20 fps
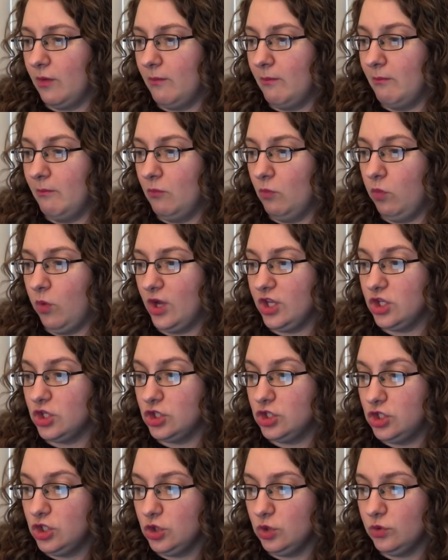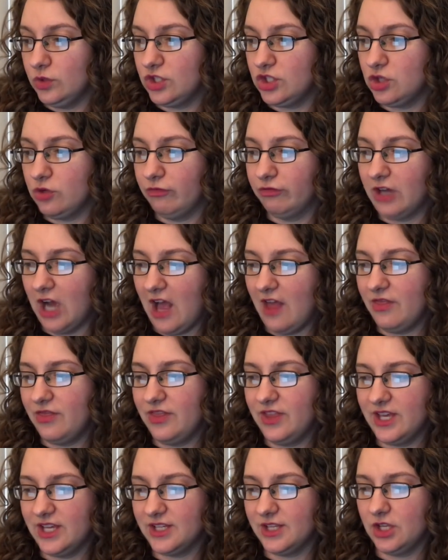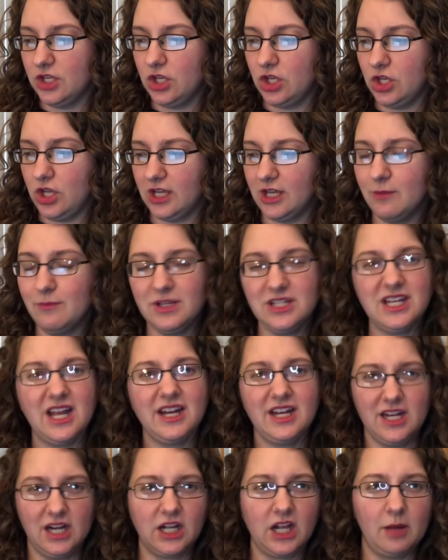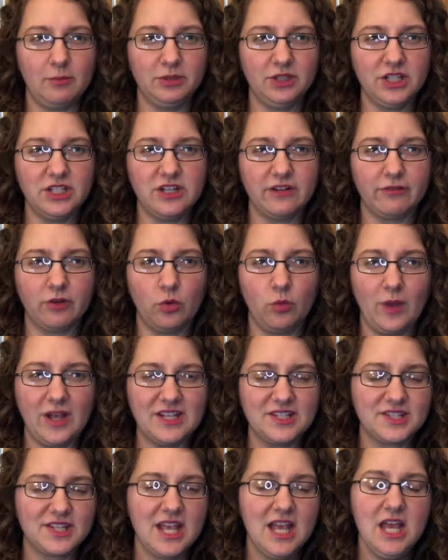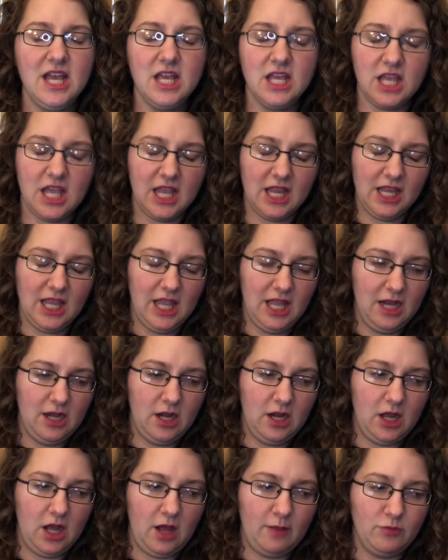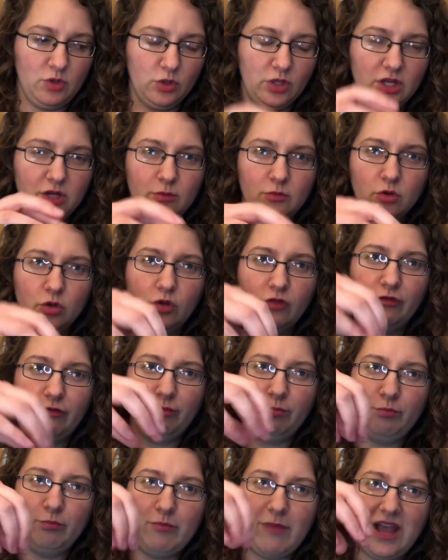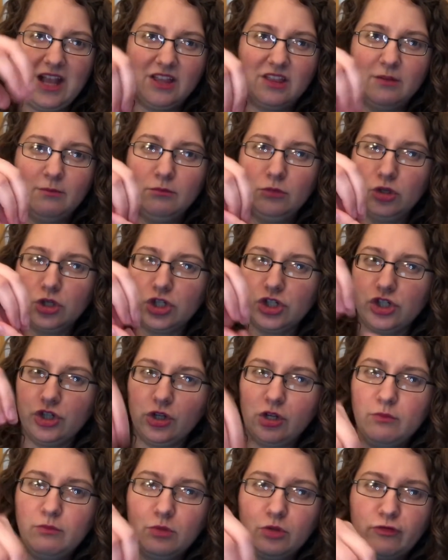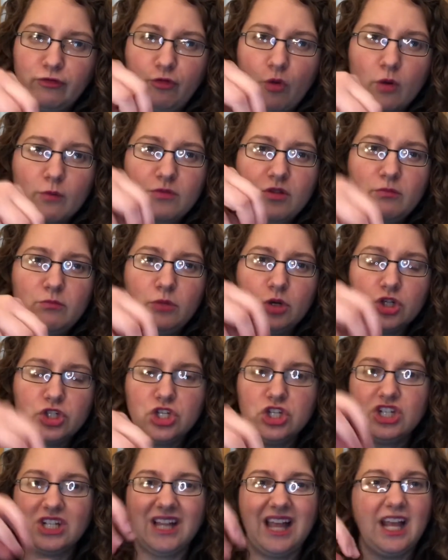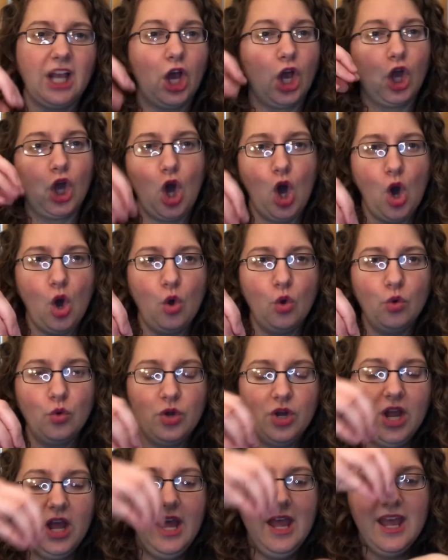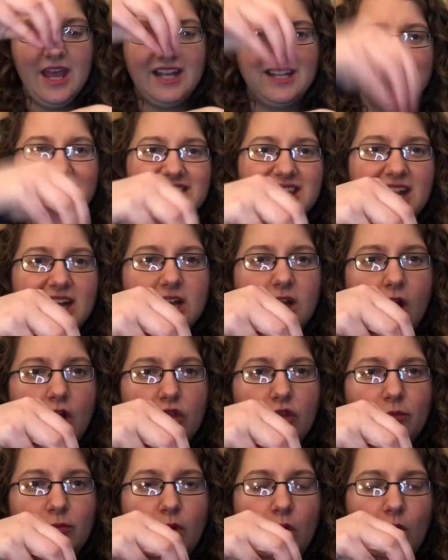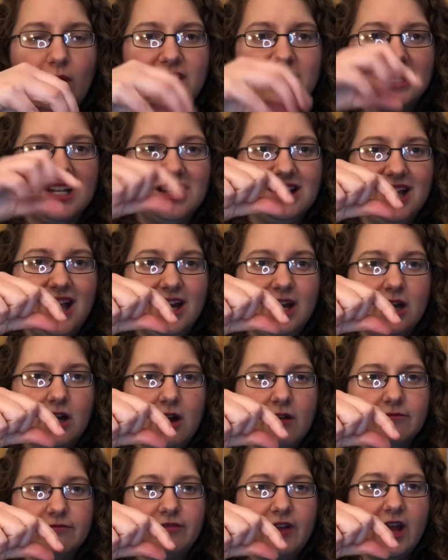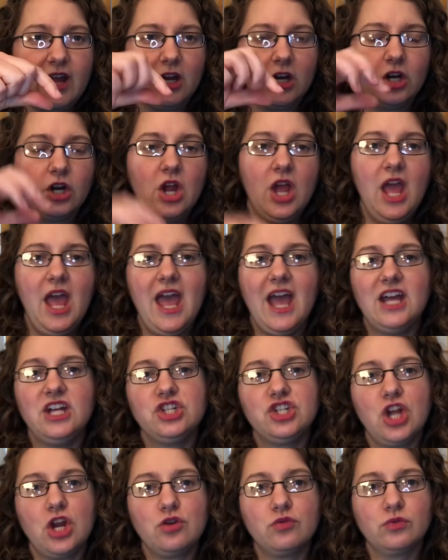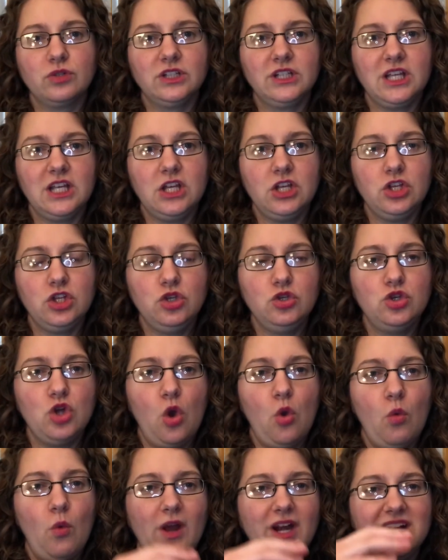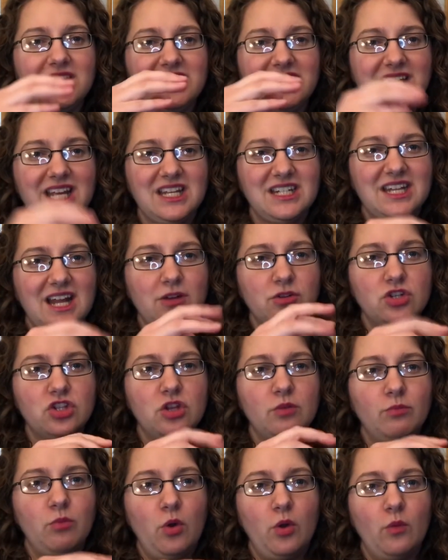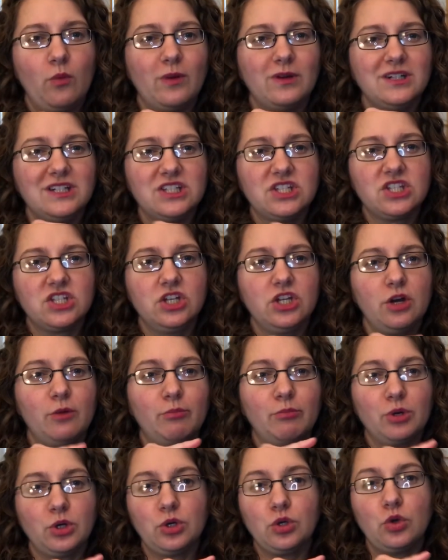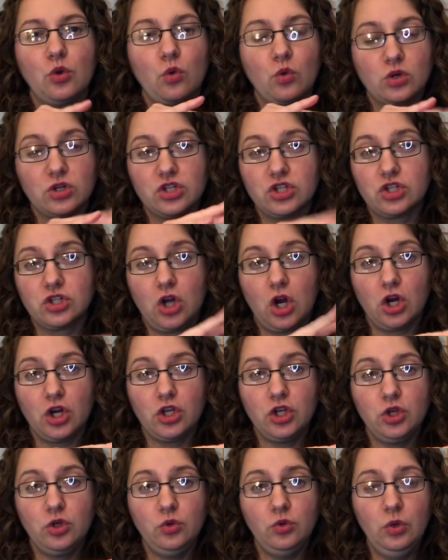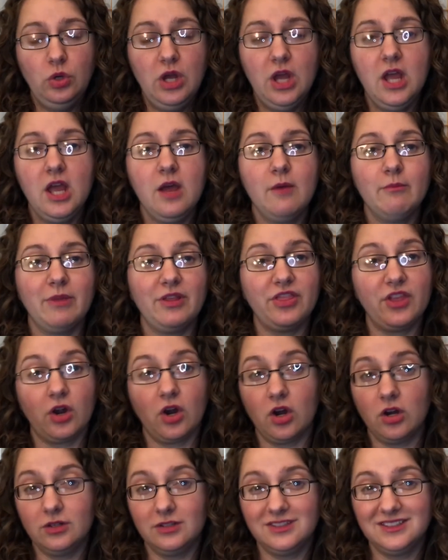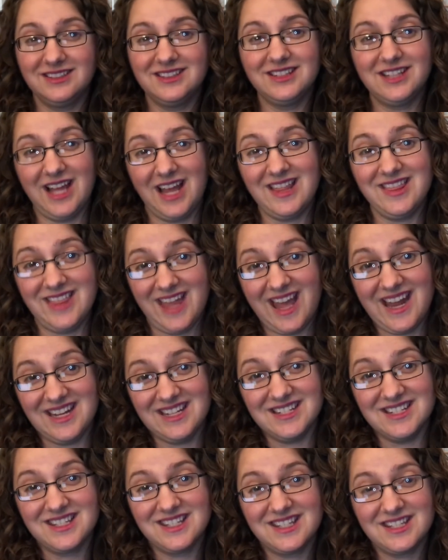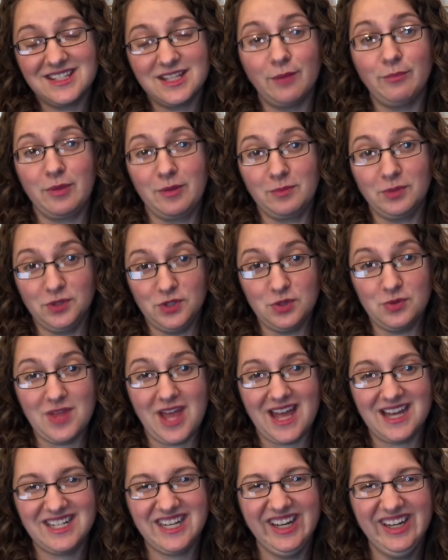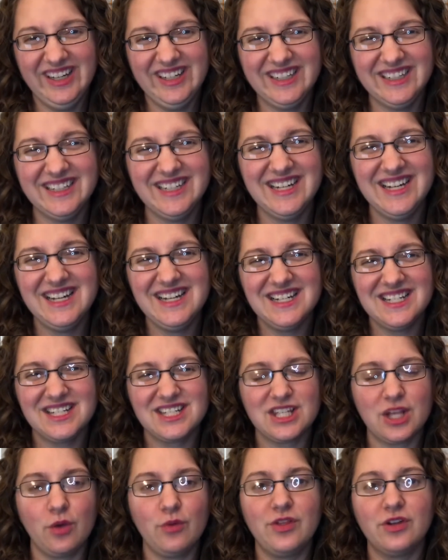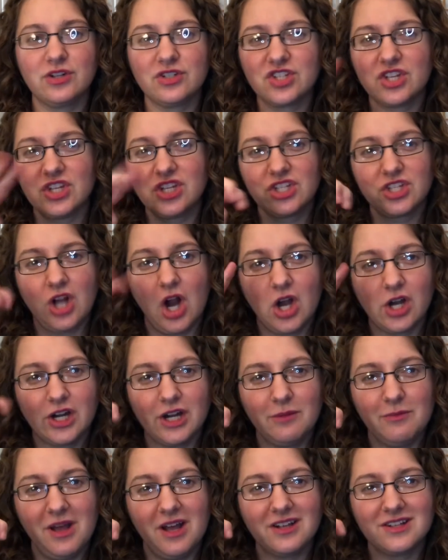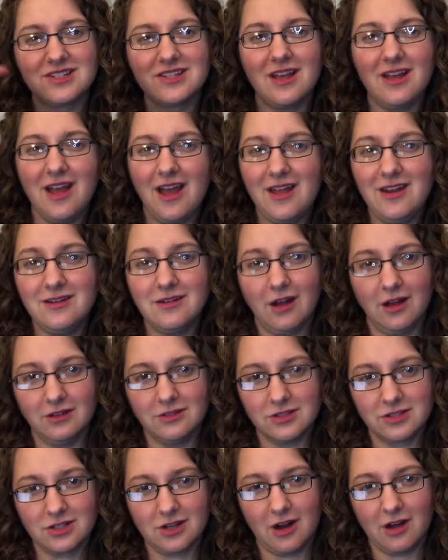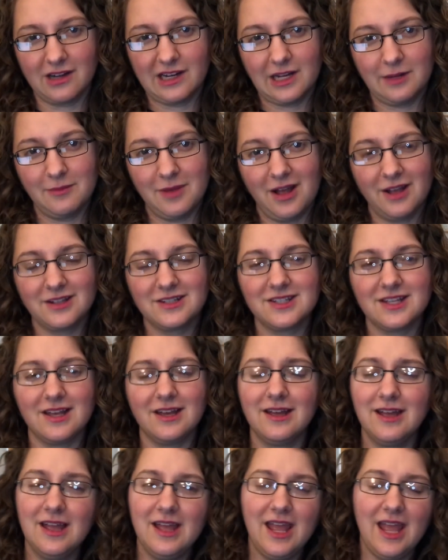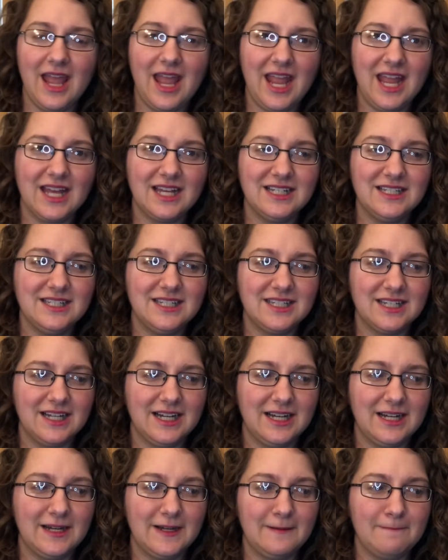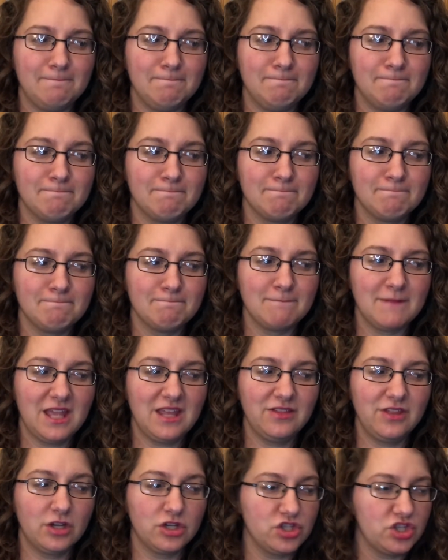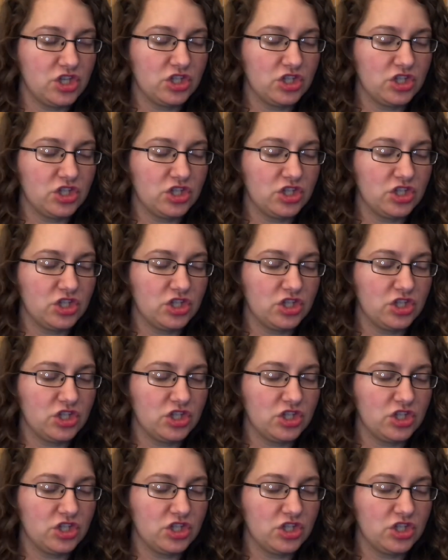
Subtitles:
what you do is it can be done in a couple of different ways. It can, you can make the mush, you can form the mush into a cone and set it on the point and light it on fire. And generally you don't want it to get down to the point where it's going to burn or scar you, but that is, some people do that. So there's scarring moxa and non-scarring moxa. And there's this